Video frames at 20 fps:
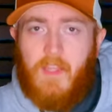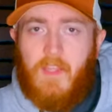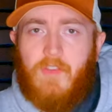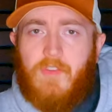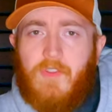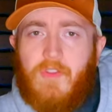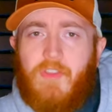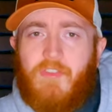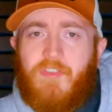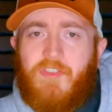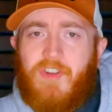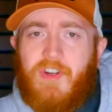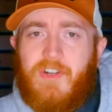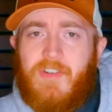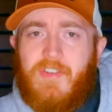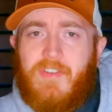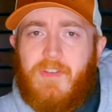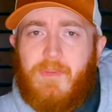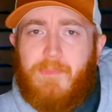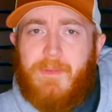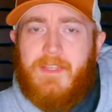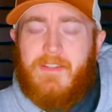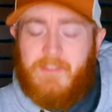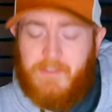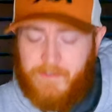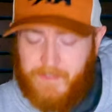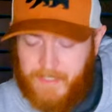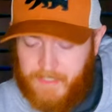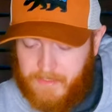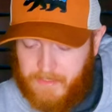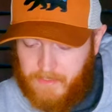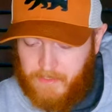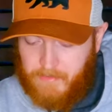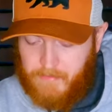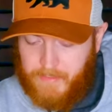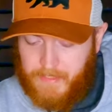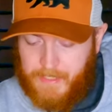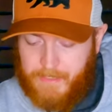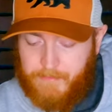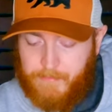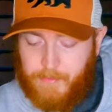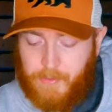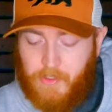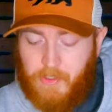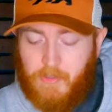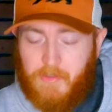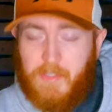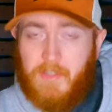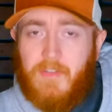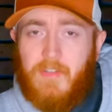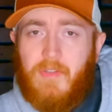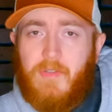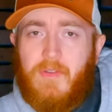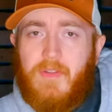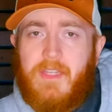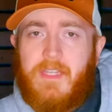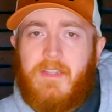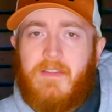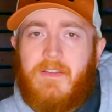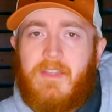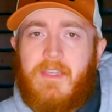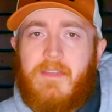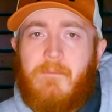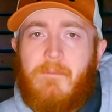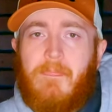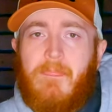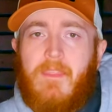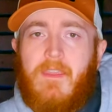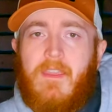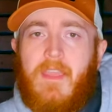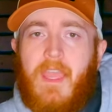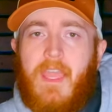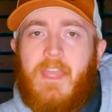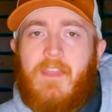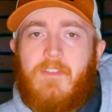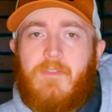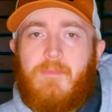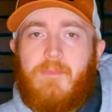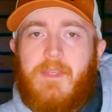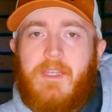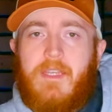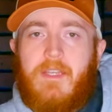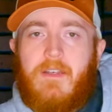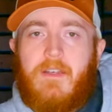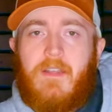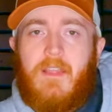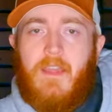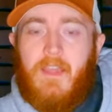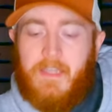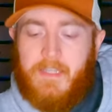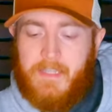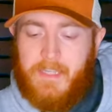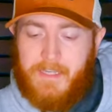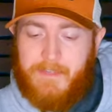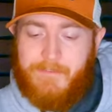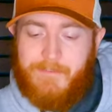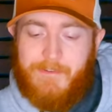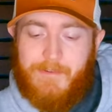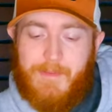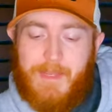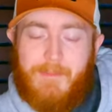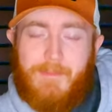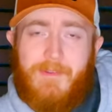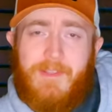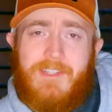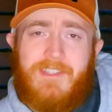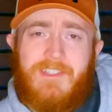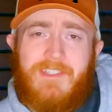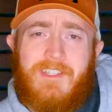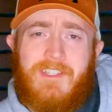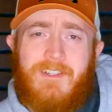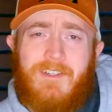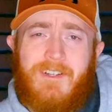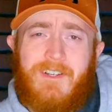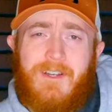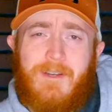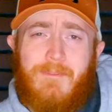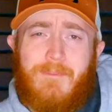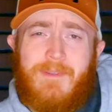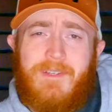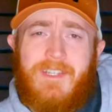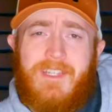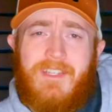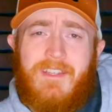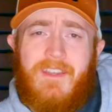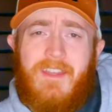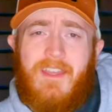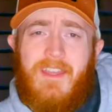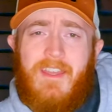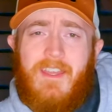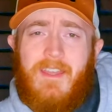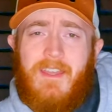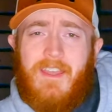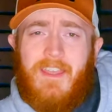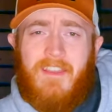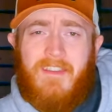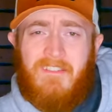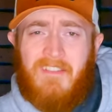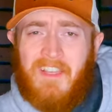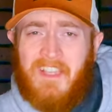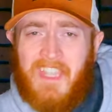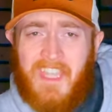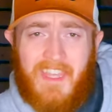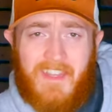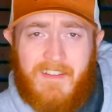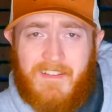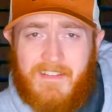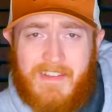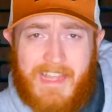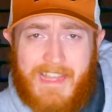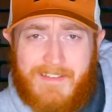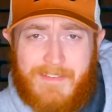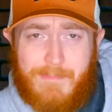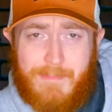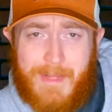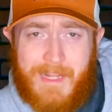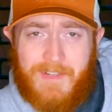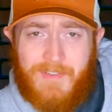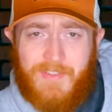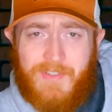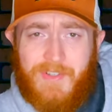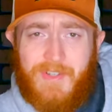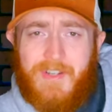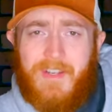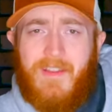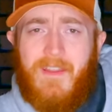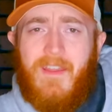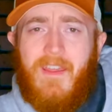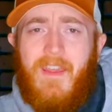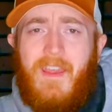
So the first piece of headgear that I've been going to lately has been, again, from Appalachian Gear Company. Again, not sponsored.